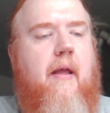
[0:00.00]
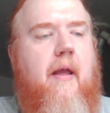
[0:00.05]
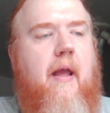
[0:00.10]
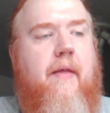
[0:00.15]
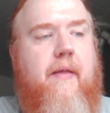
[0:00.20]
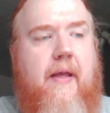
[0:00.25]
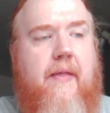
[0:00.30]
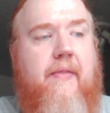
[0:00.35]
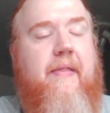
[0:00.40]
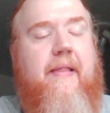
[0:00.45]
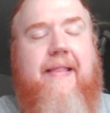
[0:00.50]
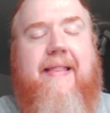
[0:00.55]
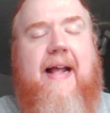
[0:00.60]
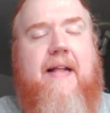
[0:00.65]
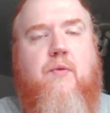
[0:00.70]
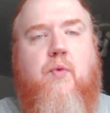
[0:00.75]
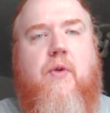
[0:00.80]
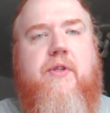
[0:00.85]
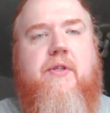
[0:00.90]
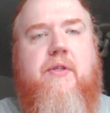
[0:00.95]
And,
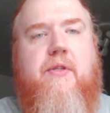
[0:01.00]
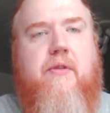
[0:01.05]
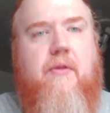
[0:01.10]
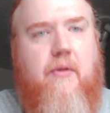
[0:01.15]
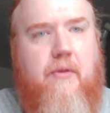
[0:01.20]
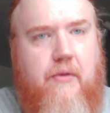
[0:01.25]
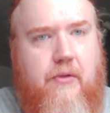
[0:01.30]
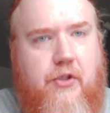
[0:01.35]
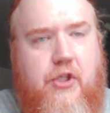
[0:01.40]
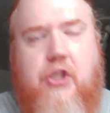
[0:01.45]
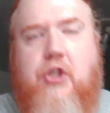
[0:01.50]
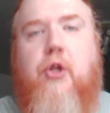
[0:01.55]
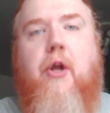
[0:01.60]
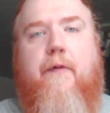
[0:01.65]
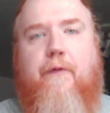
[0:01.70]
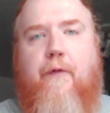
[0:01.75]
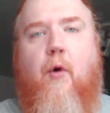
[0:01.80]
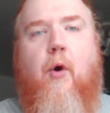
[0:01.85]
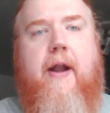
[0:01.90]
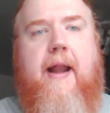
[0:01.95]
that's what, just
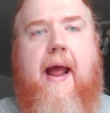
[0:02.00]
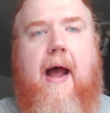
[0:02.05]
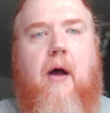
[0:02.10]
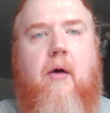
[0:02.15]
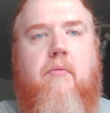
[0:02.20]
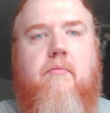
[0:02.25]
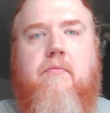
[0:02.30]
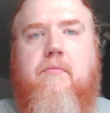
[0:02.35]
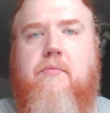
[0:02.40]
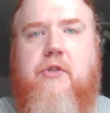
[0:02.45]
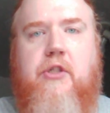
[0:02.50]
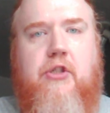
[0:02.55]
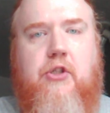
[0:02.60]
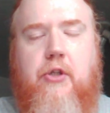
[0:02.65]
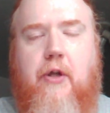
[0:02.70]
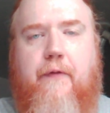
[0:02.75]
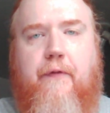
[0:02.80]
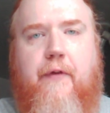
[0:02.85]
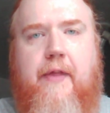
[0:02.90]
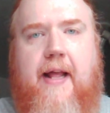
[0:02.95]
look for it now. Just
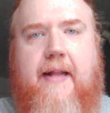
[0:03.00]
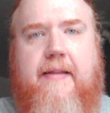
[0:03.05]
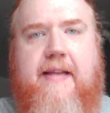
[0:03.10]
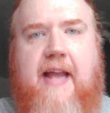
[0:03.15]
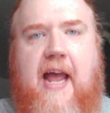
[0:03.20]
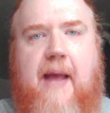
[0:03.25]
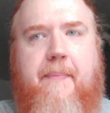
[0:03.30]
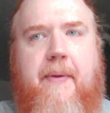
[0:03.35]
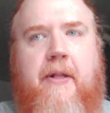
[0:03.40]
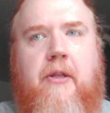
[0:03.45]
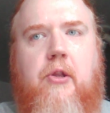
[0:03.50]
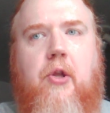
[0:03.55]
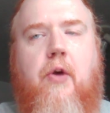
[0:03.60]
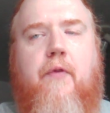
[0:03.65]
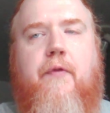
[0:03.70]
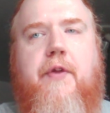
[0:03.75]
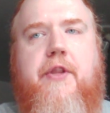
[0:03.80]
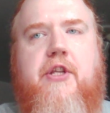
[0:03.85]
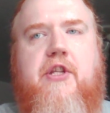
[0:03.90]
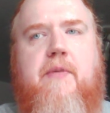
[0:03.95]
look for that to happen.
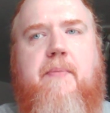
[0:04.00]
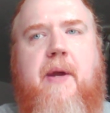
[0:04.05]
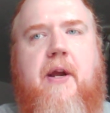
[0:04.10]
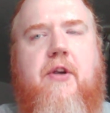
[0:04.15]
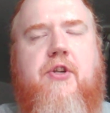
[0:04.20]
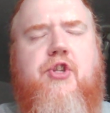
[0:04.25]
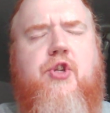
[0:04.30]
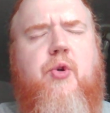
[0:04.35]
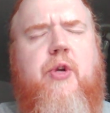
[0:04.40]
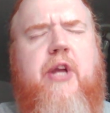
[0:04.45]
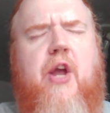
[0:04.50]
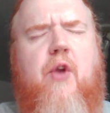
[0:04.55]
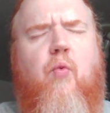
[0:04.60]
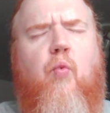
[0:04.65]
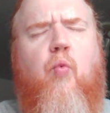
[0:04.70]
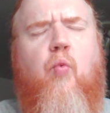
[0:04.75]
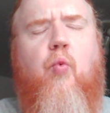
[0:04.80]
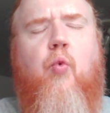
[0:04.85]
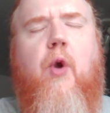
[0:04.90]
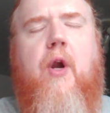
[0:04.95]
Look for the smears to get
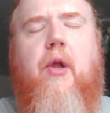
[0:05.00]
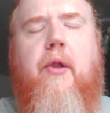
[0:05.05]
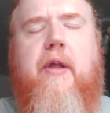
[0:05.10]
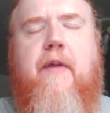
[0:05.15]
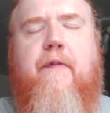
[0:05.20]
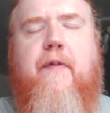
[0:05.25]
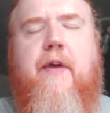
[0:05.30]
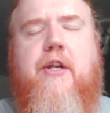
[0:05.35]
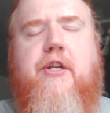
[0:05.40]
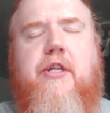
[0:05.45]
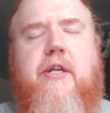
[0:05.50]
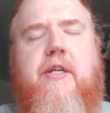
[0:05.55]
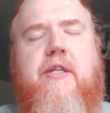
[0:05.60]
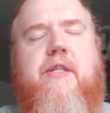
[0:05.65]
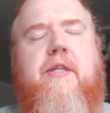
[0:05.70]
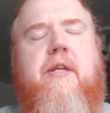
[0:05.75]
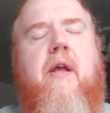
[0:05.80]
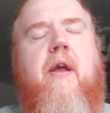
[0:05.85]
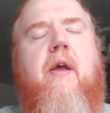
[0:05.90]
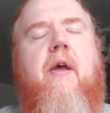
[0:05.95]
really
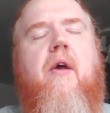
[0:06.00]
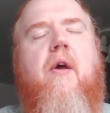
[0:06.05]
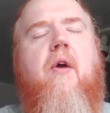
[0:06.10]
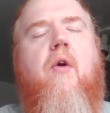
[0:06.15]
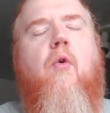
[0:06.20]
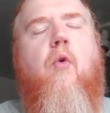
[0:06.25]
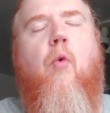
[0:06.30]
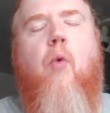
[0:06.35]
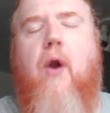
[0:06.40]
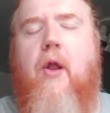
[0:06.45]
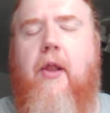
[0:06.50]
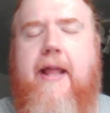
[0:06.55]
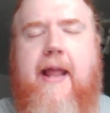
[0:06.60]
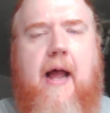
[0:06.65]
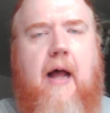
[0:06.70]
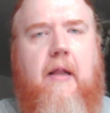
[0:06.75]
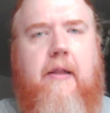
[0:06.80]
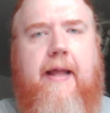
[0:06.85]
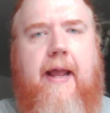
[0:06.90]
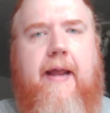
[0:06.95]
vicious really
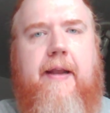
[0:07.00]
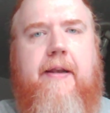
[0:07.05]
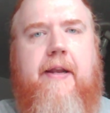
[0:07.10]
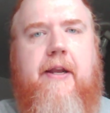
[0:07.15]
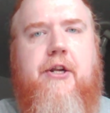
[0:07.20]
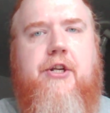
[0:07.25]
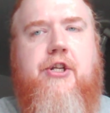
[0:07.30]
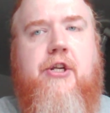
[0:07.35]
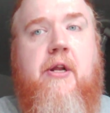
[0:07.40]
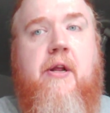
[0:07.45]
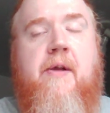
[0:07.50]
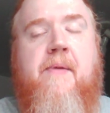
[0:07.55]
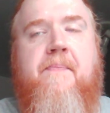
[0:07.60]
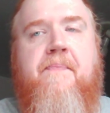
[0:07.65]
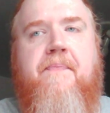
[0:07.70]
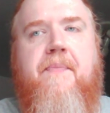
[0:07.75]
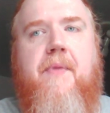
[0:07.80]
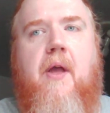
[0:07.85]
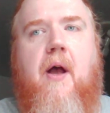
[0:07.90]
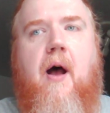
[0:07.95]
outlandish.
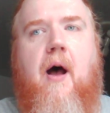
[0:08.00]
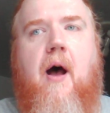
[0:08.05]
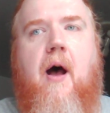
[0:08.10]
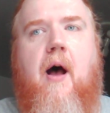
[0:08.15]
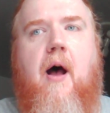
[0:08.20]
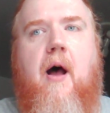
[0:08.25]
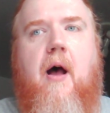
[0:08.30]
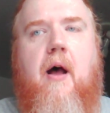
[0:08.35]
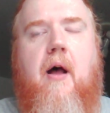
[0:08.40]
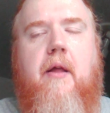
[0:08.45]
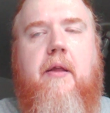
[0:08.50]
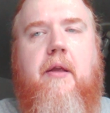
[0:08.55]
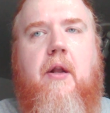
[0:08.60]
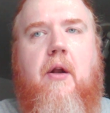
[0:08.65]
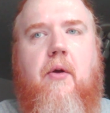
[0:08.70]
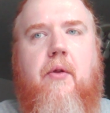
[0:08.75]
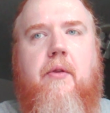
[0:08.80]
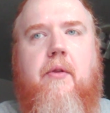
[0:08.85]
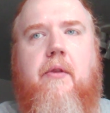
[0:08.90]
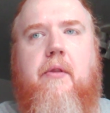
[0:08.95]
Uh, you
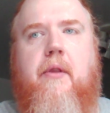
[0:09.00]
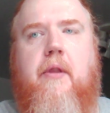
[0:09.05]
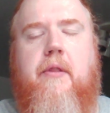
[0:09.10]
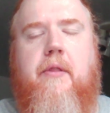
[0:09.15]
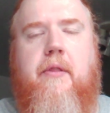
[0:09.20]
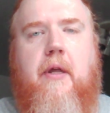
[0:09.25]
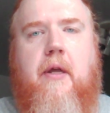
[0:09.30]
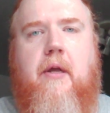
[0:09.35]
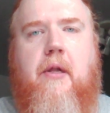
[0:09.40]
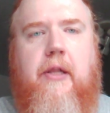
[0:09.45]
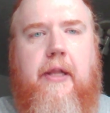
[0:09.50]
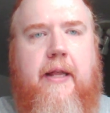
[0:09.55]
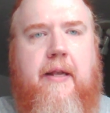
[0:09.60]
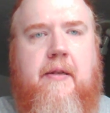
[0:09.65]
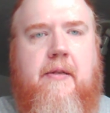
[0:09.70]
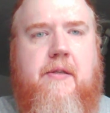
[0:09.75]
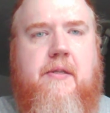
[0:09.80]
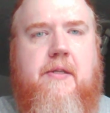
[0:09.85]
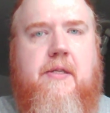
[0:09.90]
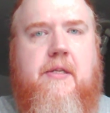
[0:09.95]
know, the, the
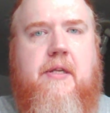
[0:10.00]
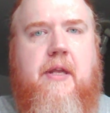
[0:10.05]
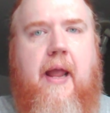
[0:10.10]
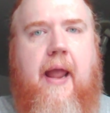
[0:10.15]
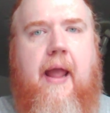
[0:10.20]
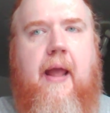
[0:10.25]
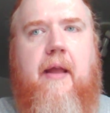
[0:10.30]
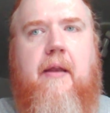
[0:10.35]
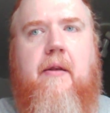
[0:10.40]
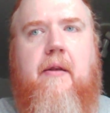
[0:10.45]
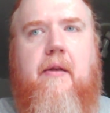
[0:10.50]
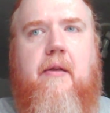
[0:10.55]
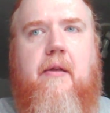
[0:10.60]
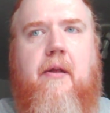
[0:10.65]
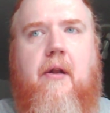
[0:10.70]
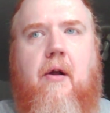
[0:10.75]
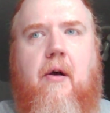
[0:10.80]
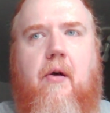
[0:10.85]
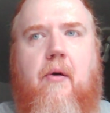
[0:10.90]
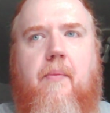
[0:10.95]
Clintons and,
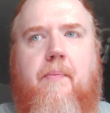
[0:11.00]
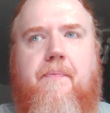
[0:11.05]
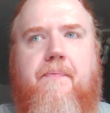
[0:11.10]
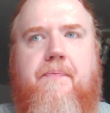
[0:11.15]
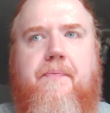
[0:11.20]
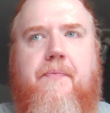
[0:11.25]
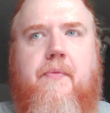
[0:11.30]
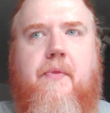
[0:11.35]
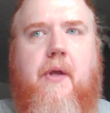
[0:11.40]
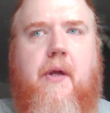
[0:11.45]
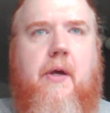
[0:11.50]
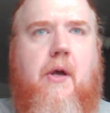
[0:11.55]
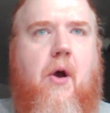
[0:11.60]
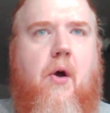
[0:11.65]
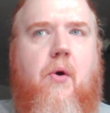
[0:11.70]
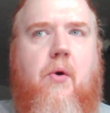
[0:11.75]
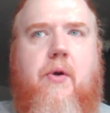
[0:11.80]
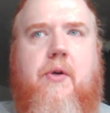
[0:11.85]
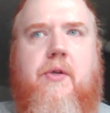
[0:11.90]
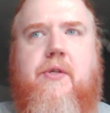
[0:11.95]
you know, the
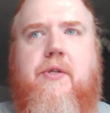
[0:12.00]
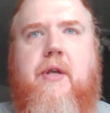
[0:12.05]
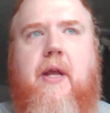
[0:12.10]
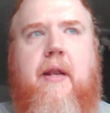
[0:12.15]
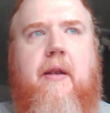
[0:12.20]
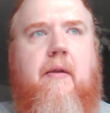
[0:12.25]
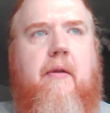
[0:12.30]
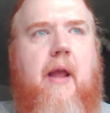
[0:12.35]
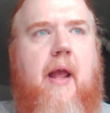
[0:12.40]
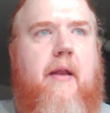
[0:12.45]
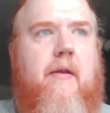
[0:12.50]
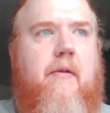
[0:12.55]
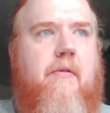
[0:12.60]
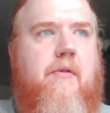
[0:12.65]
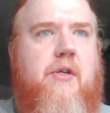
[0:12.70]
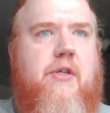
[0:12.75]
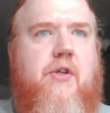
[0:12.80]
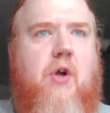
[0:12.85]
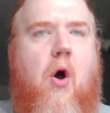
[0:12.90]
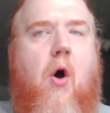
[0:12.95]
Kochs and,
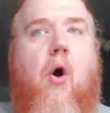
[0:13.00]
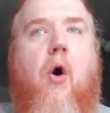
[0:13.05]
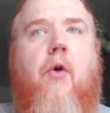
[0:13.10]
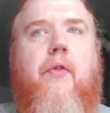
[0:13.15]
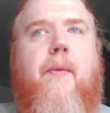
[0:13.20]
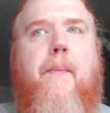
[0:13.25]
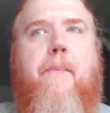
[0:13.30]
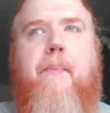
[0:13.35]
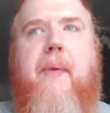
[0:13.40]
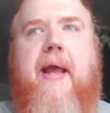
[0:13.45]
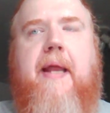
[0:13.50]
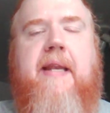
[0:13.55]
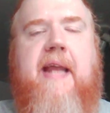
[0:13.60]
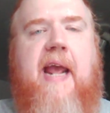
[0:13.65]
and just all the big